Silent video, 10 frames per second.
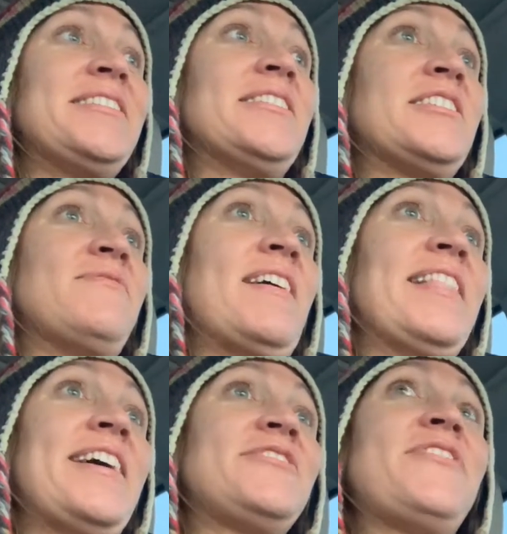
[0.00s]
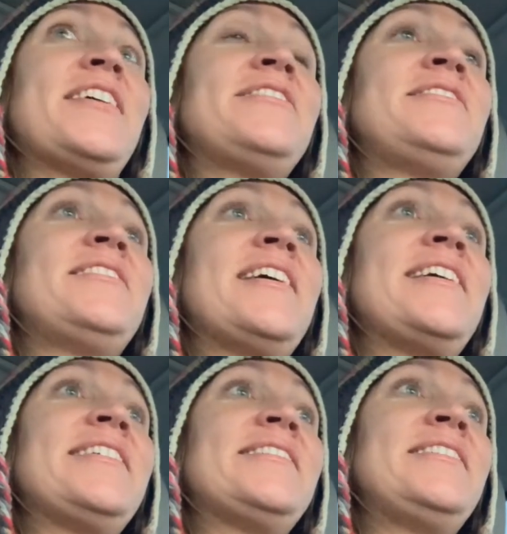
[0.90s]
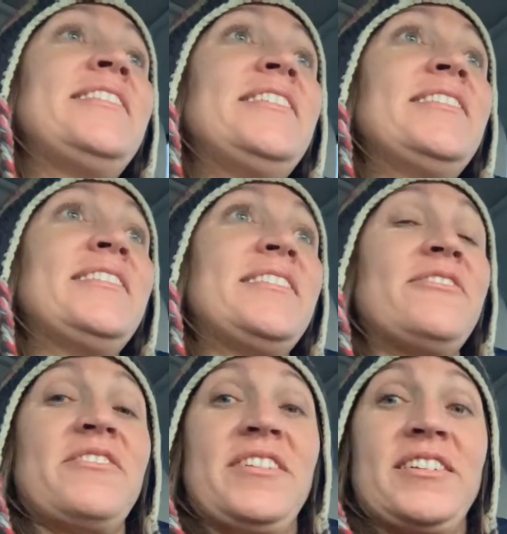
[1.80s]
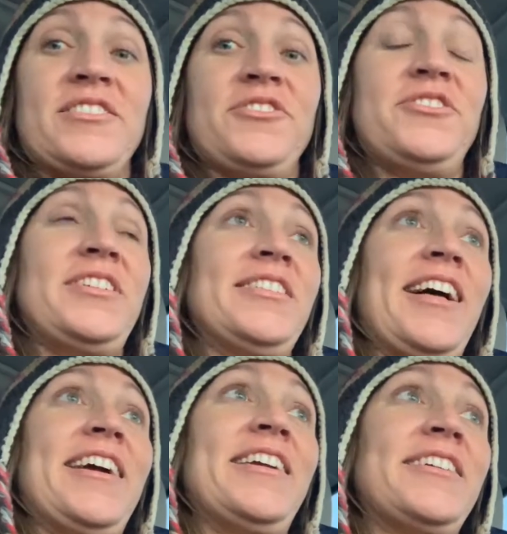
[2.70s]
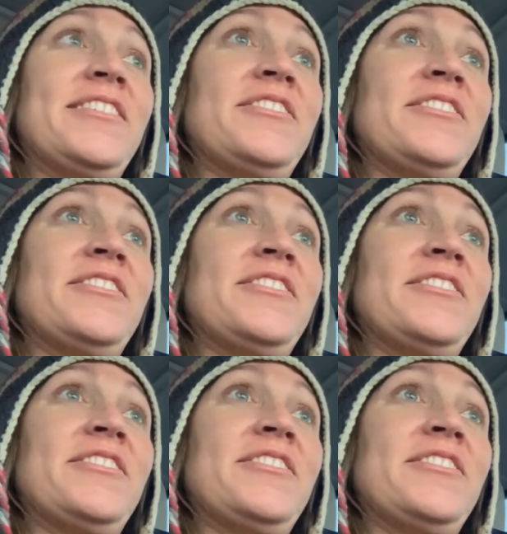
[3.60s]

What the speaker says: this is my last final, and excluding like